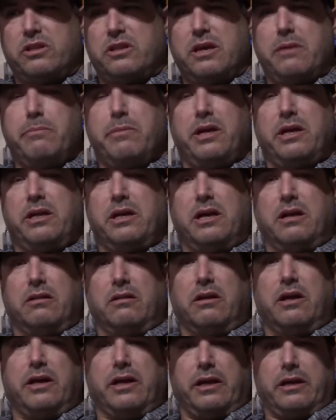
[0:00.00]
they may not
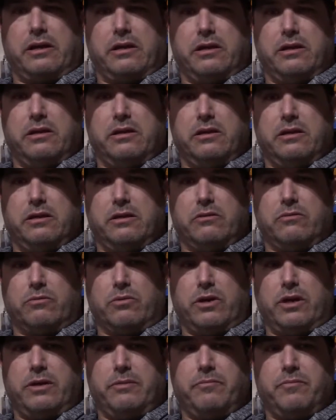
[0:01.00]
like,
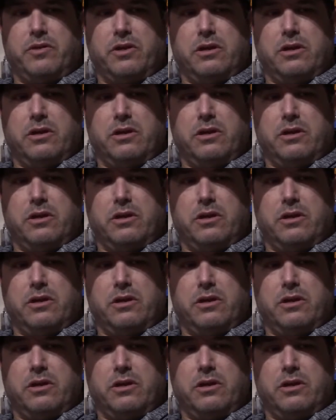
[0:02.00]
right?